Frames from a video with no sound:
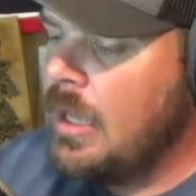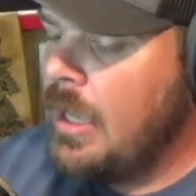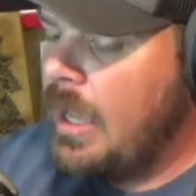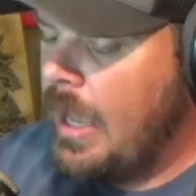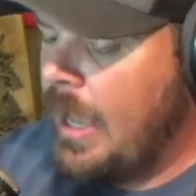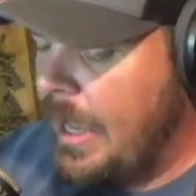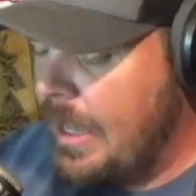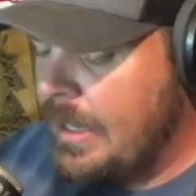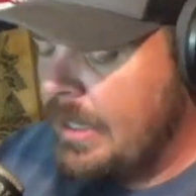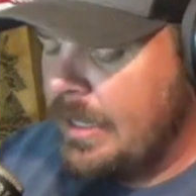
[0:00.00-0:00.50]

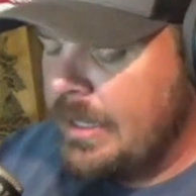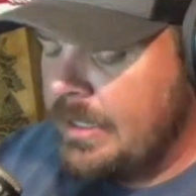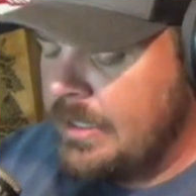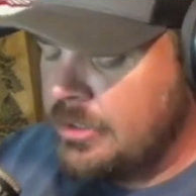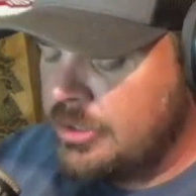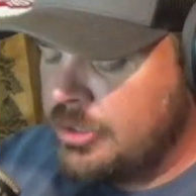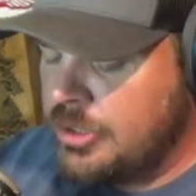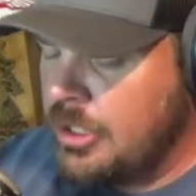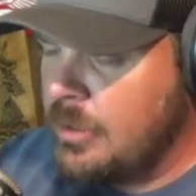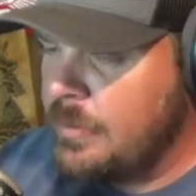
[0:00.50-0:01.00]
And ladies
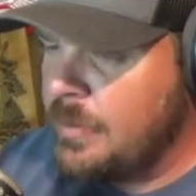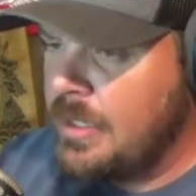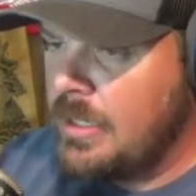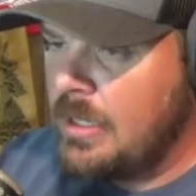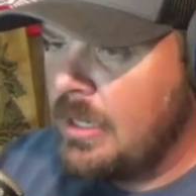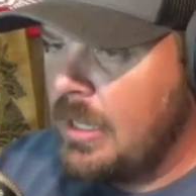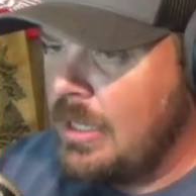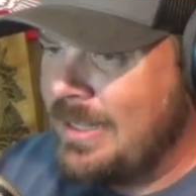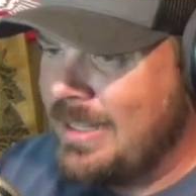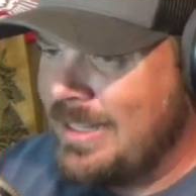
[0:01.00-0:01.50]
and gentlemen,
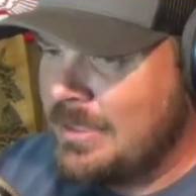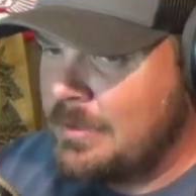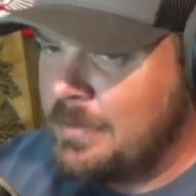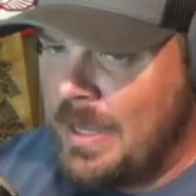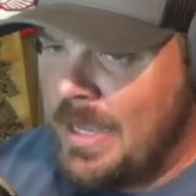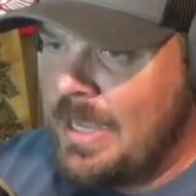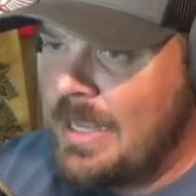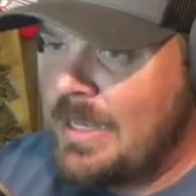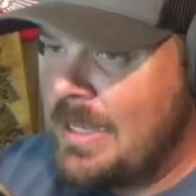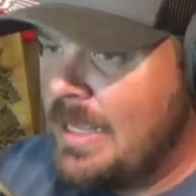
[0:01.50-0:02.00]
this
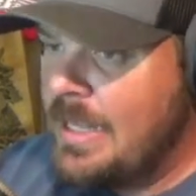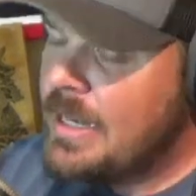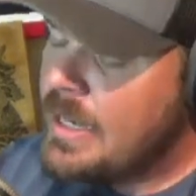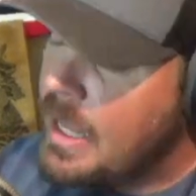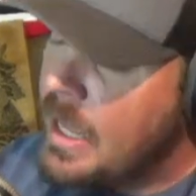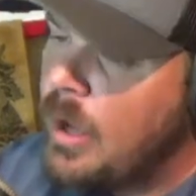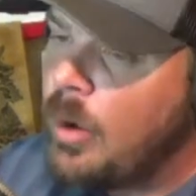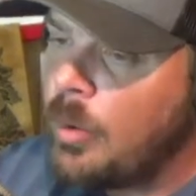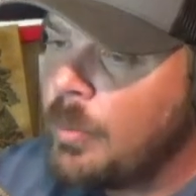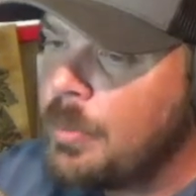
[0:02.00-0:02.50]
man needed
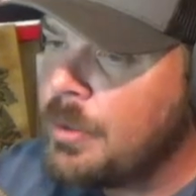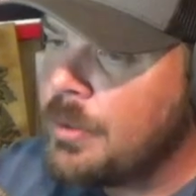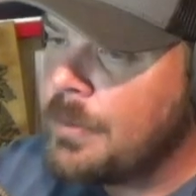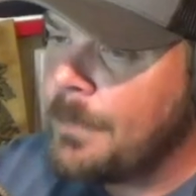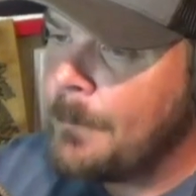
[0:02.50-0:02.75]
help.